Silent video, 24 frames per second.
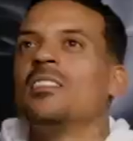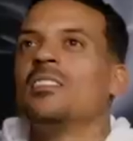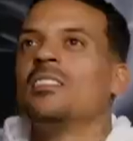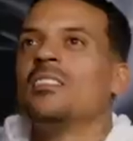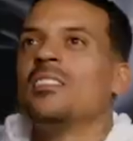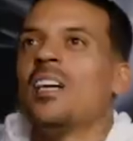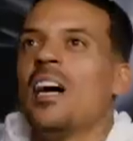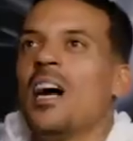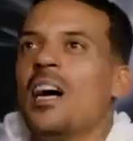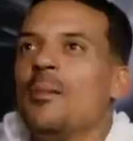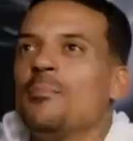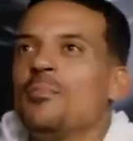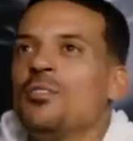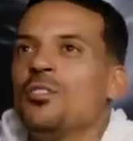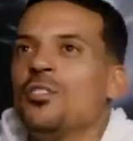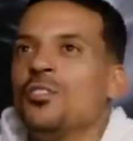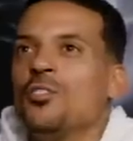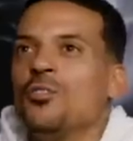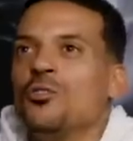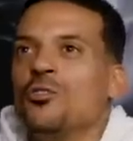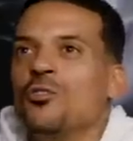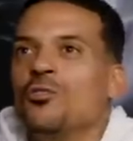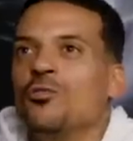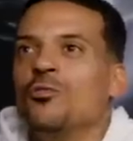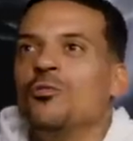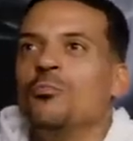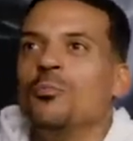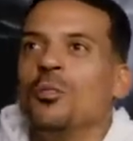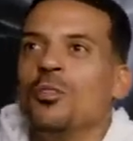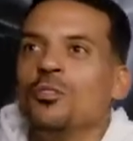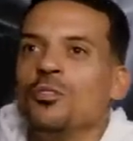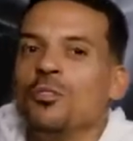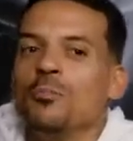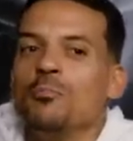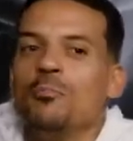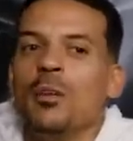Top two
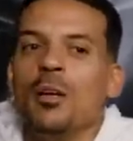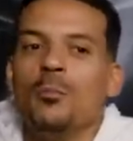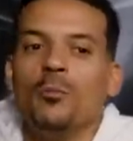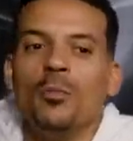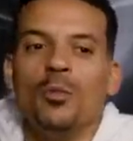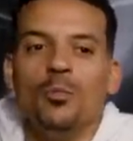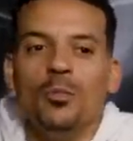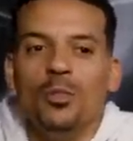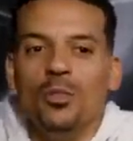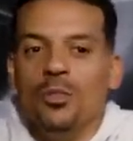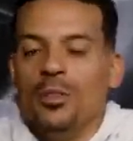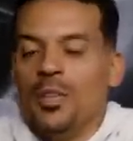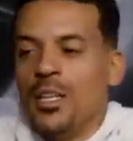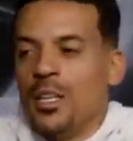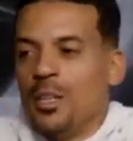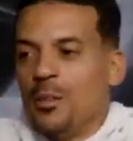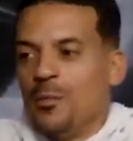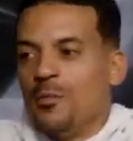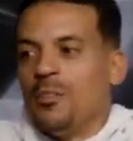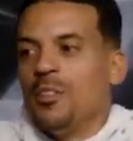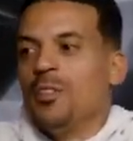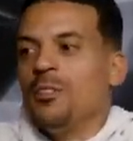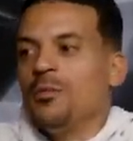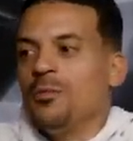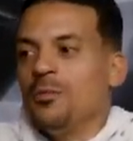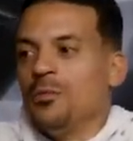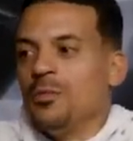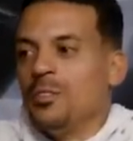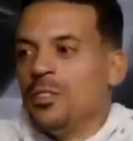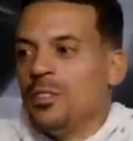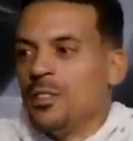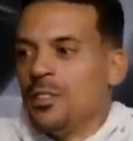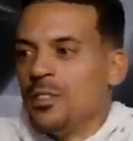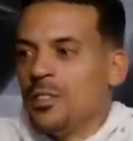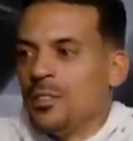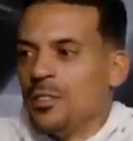most memorable
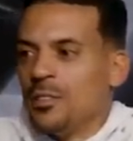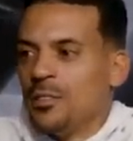interviews.